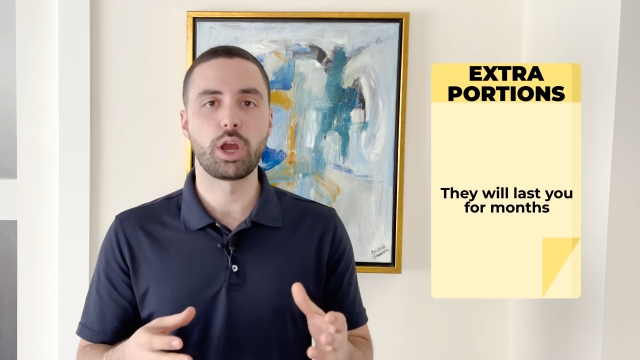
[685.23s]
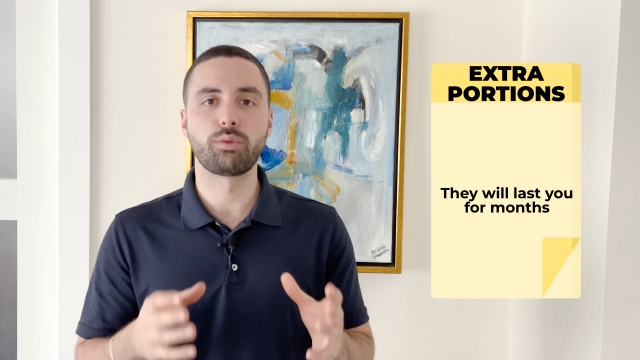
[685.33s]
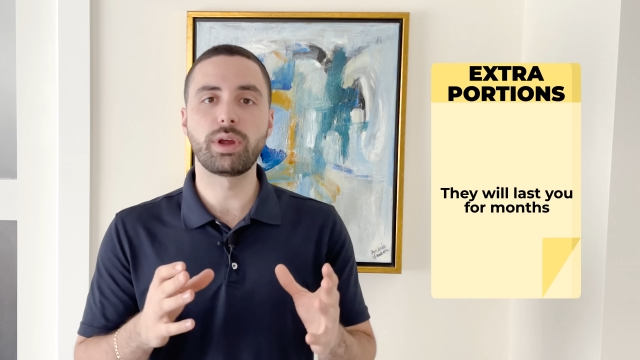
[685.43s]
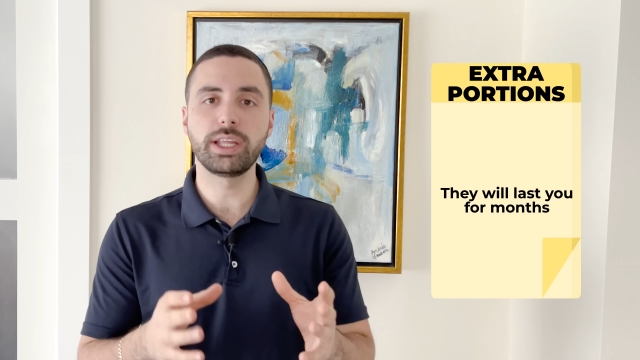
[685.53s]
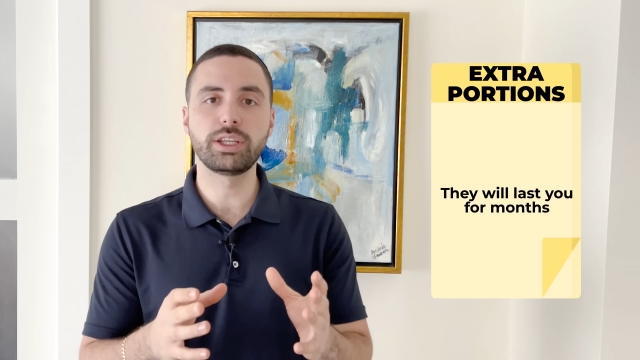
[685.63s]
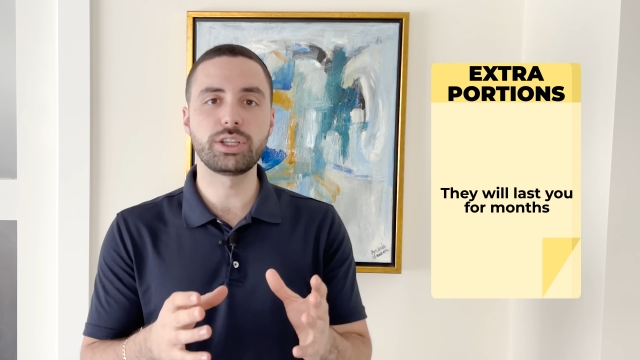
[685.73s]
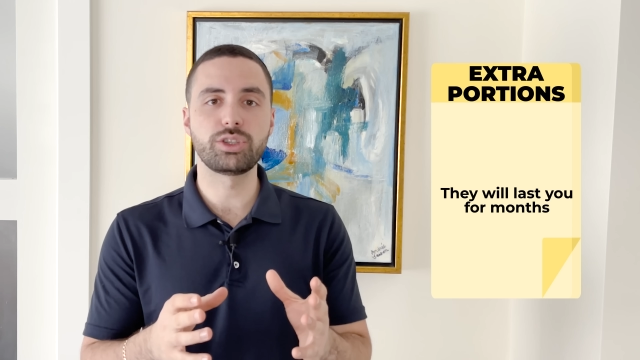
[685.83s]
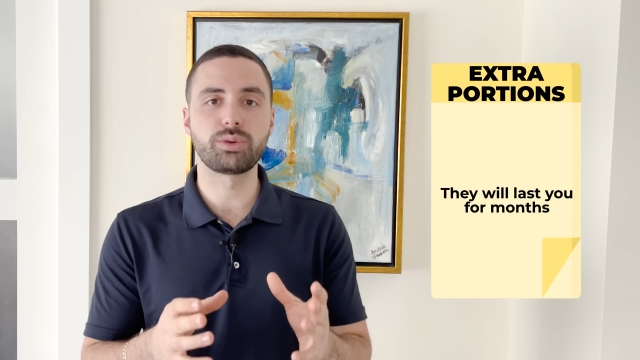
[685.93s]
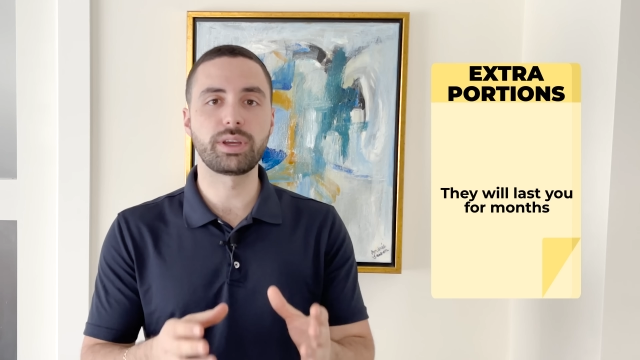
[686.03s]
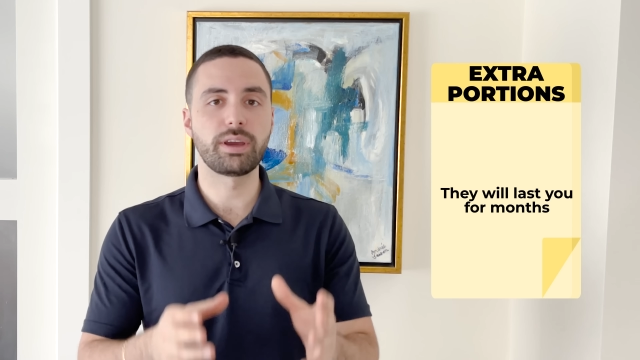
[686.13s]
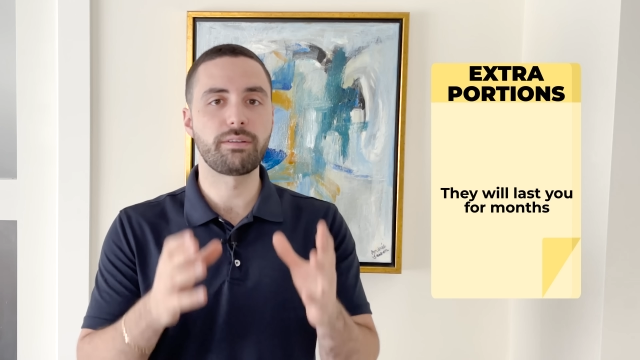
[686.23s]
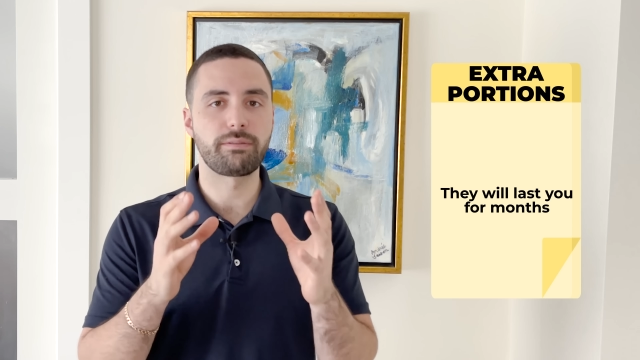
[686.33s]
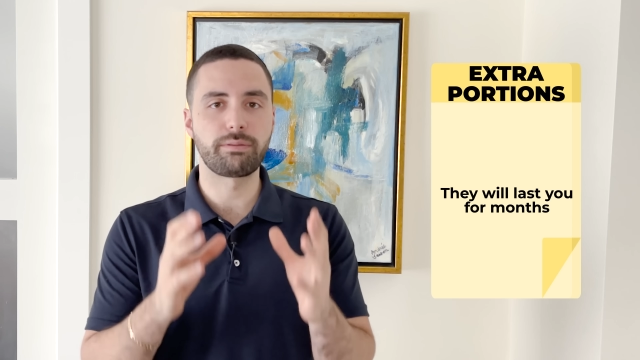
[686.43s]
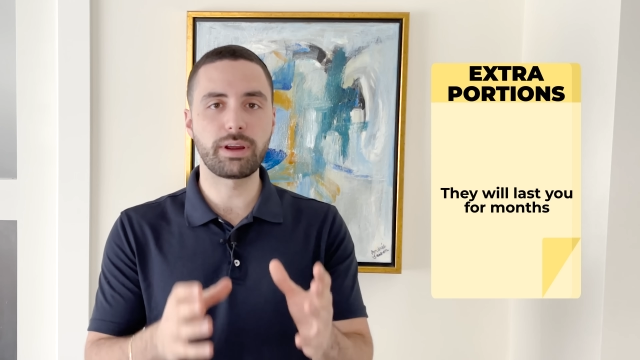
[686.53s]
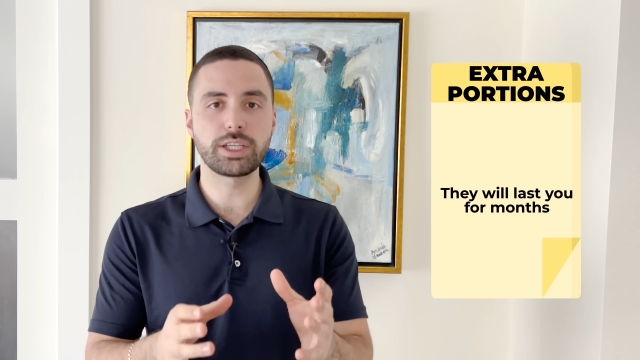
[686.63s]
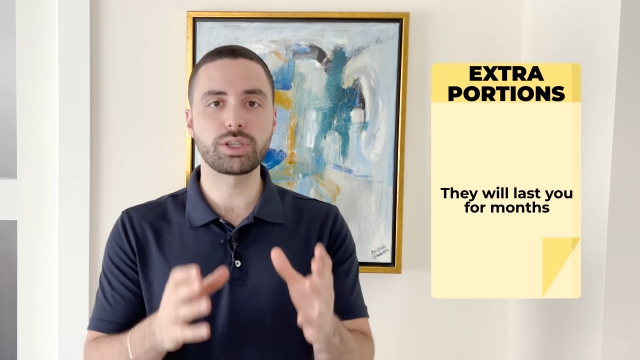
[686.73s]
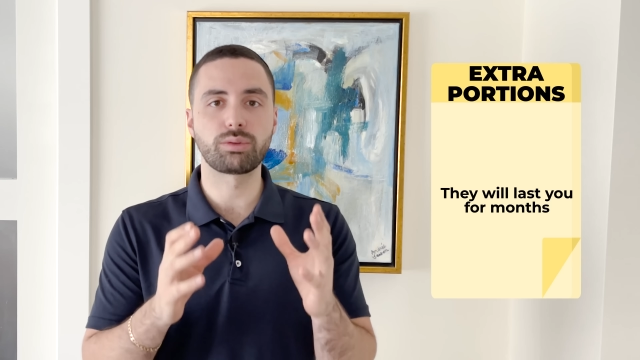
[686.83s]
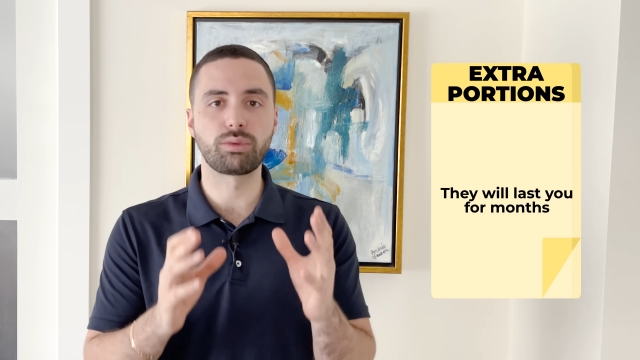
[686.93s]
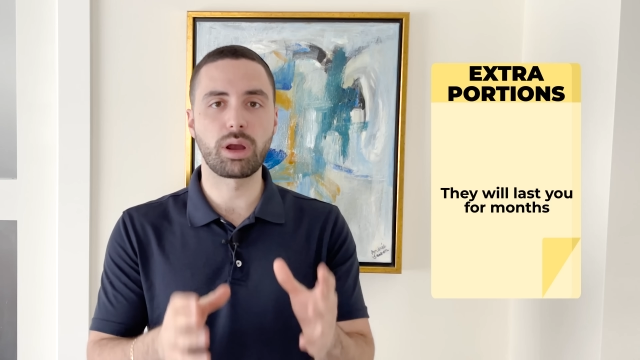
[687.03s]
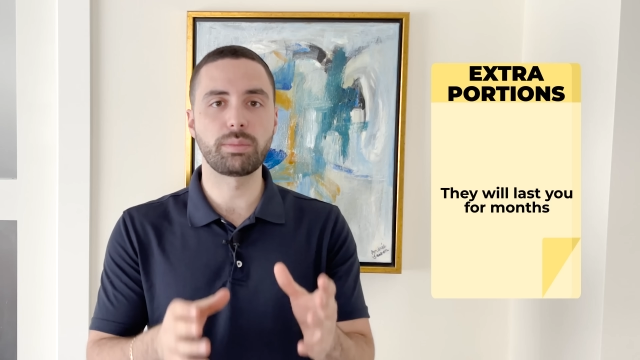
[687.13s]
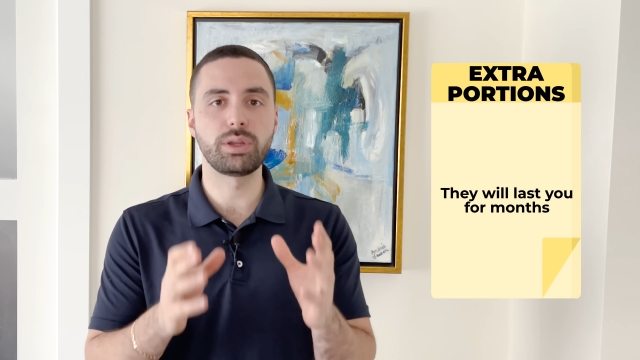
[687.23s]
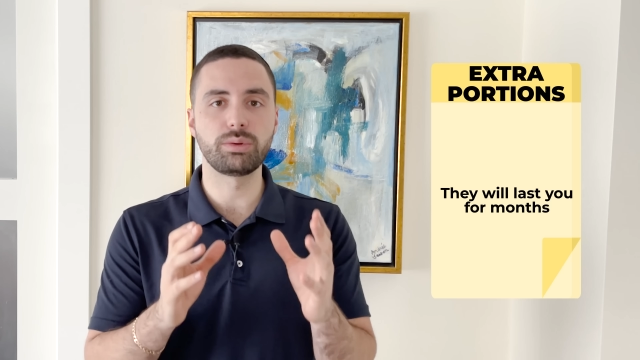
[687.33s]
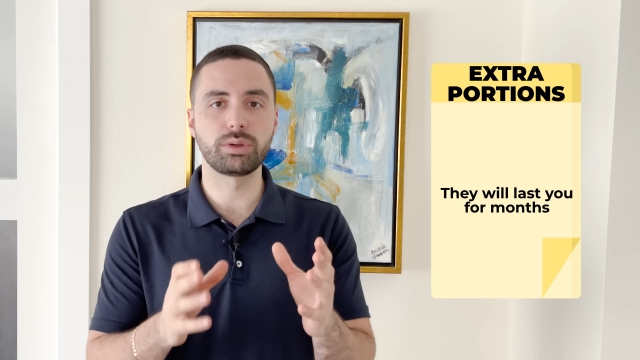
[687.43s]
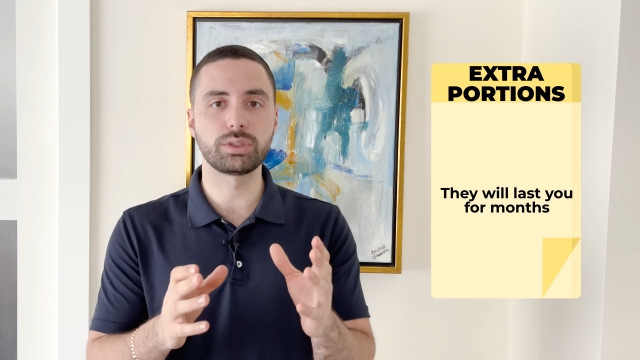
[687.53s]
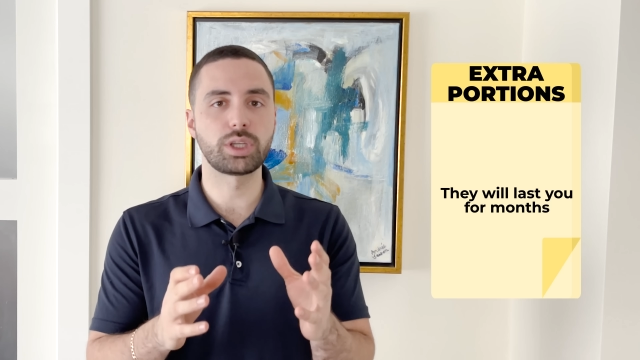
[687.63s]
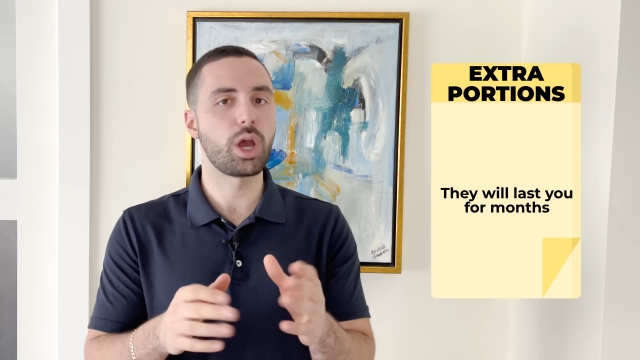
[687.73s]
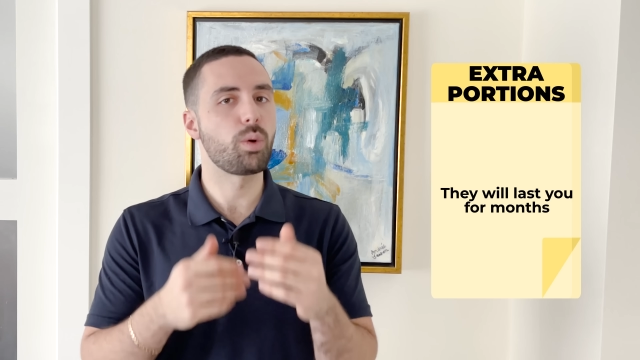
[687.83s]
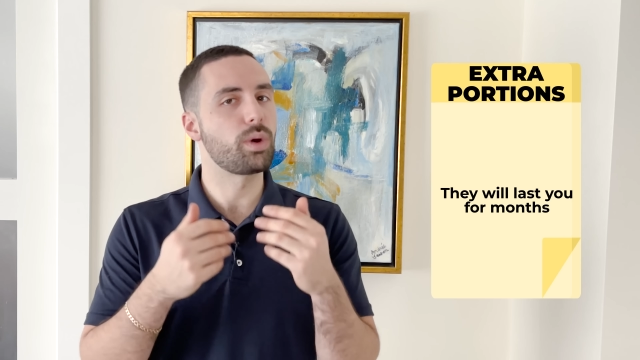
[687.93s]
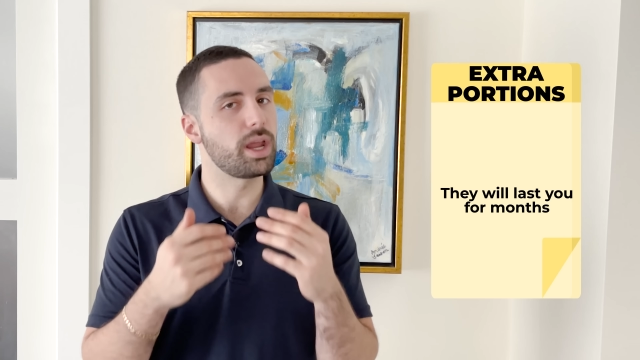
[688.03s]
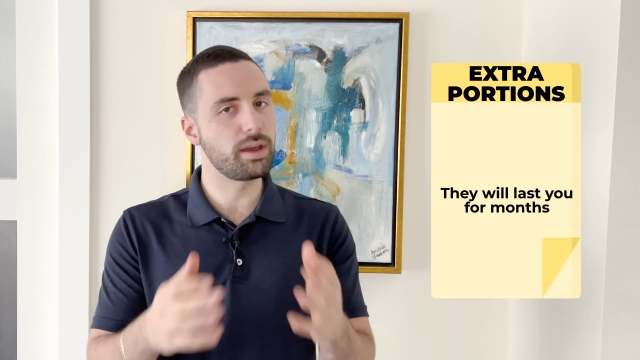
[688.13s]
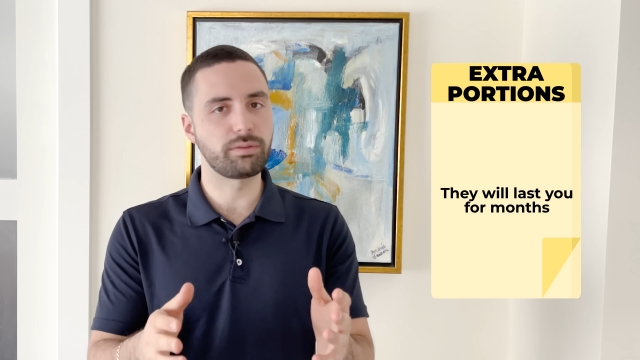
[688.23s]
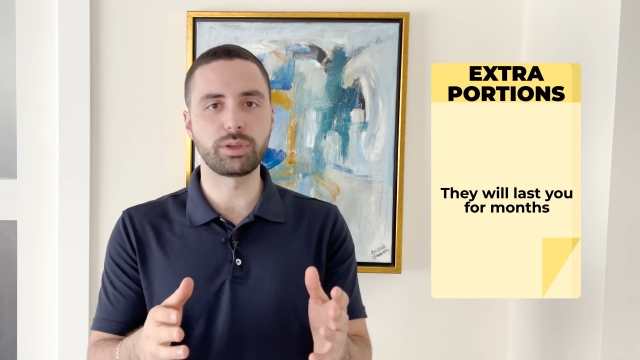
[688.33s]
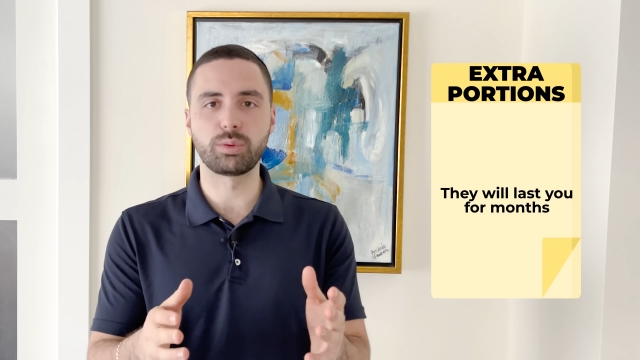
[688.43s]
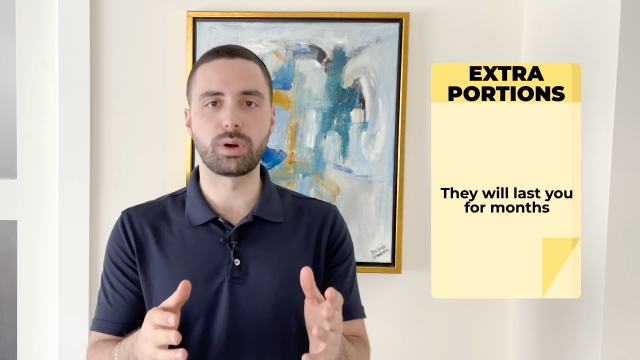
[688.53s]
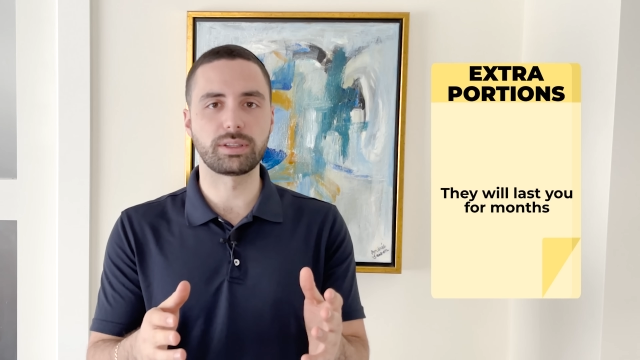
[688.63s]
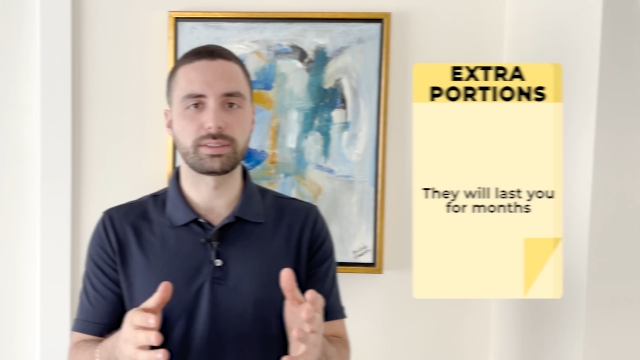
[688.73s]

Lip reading: ready to enjoy fresh ramen noodles whenever you want.